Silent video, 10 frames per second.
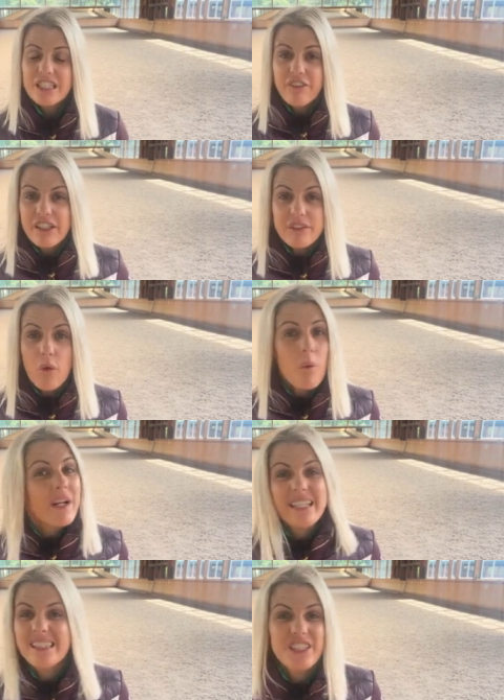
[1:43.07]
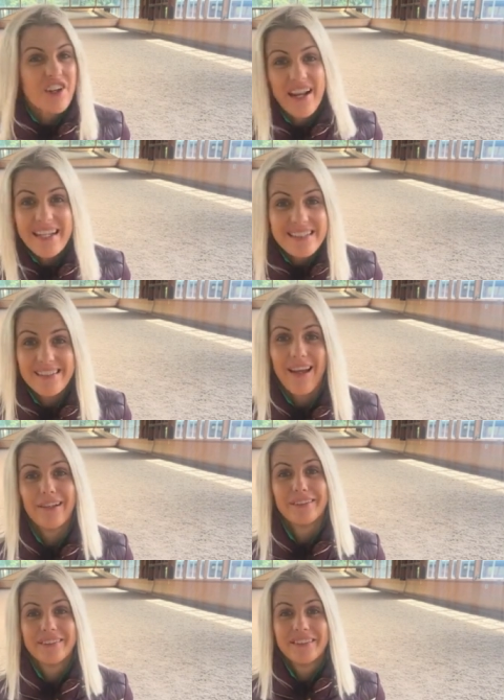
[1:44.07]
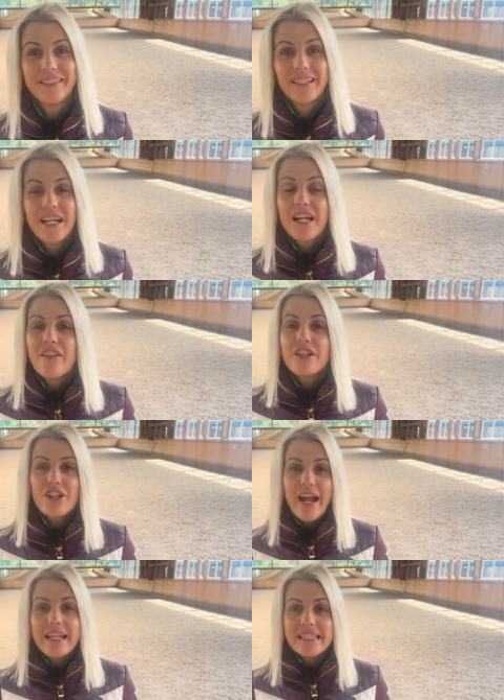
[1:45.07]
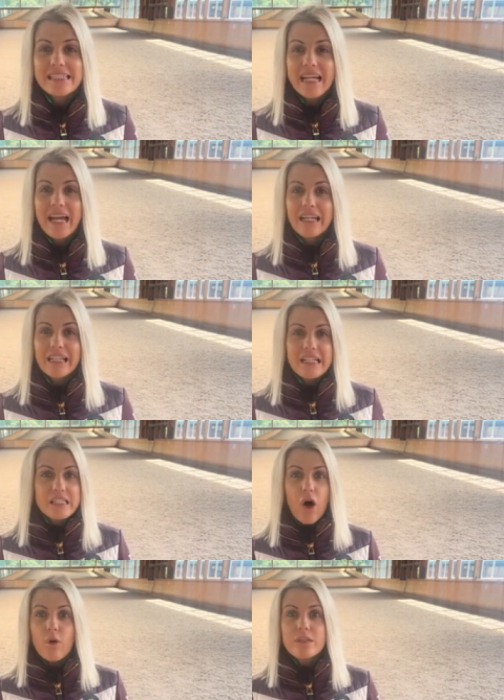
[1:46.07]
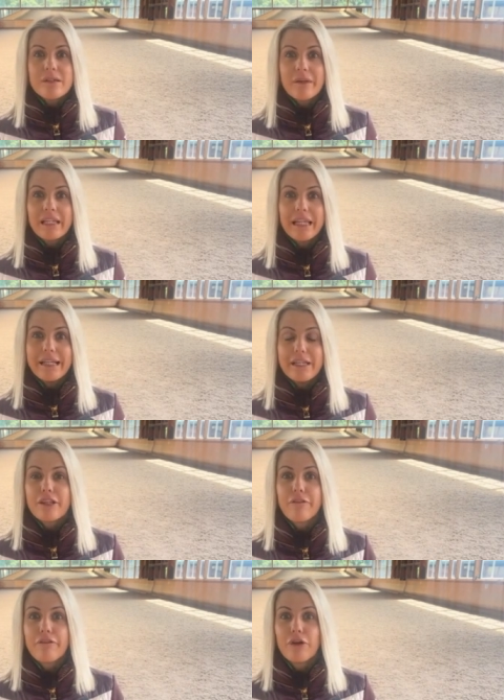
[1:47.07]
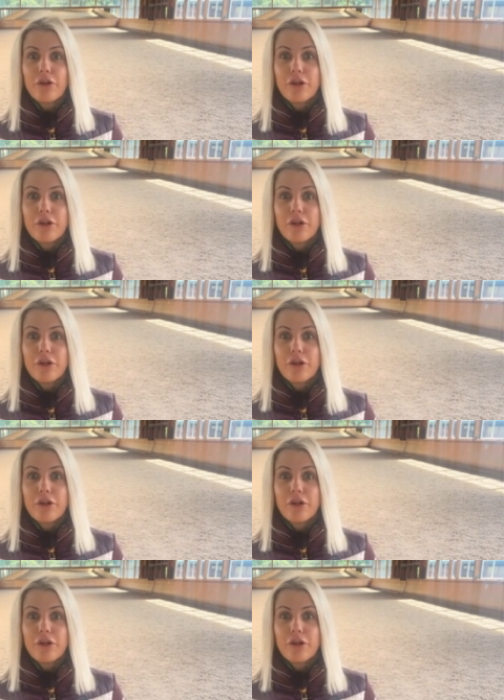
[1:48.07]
So first of all, what is the training scale? The training scale is ultimately the food